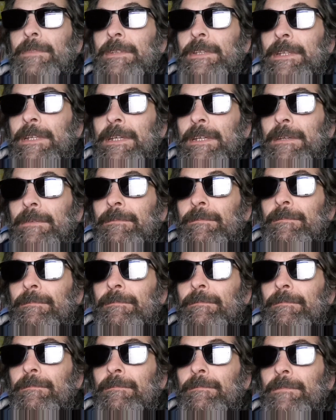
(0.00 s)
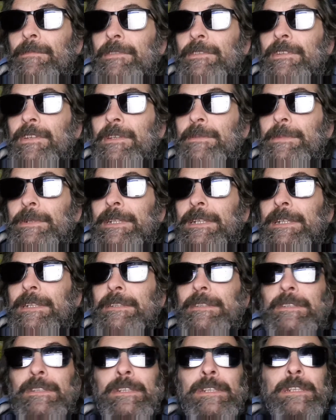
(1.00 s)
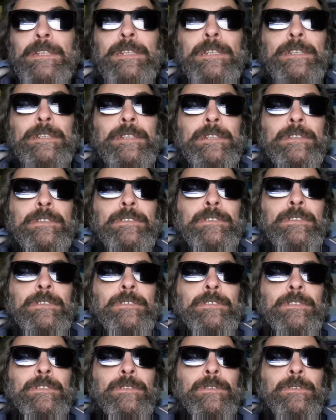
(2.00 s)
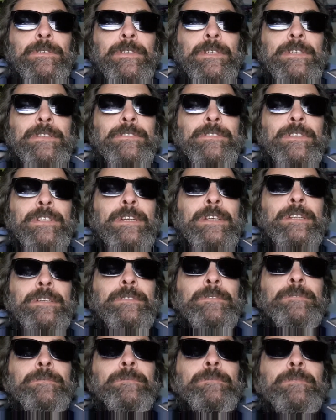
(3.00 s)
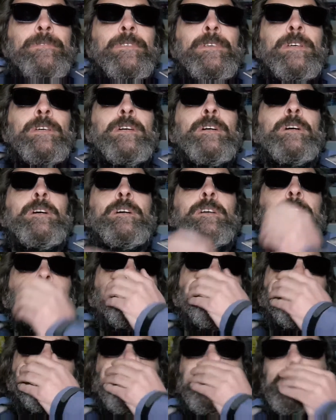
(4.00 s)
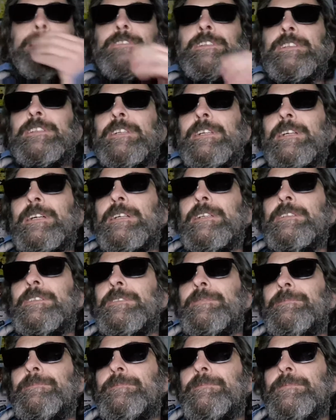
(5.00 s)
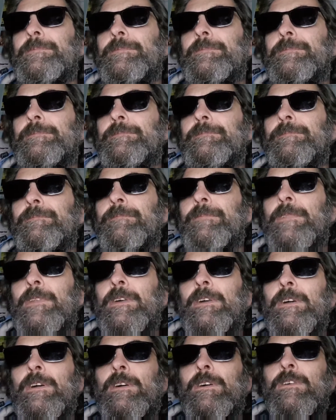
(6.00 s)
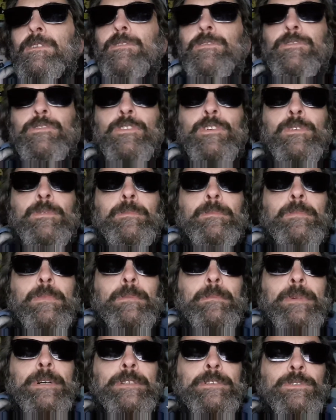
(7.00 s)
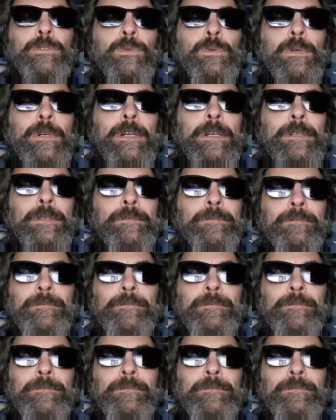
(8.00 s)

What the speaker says: yeah, same again today, ladies. So thanks for that. Although I did have a card from my daughter.